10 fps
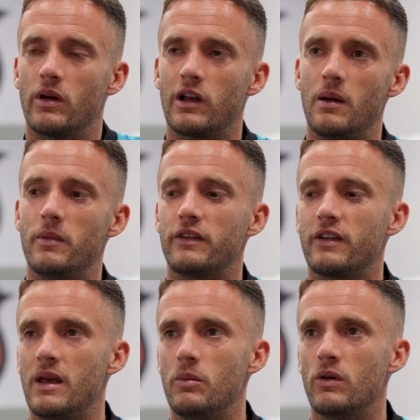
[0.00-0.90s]
were climbing the
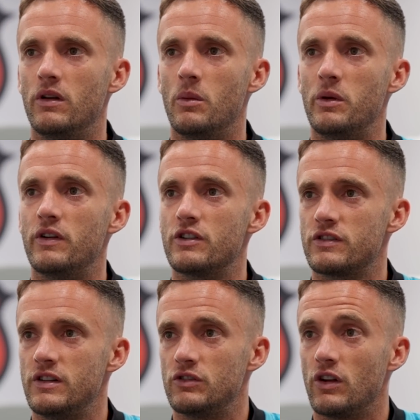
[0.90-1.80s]
table and we finished
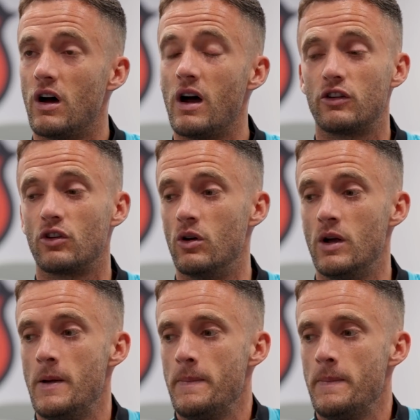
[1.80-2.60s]
the season on the high. So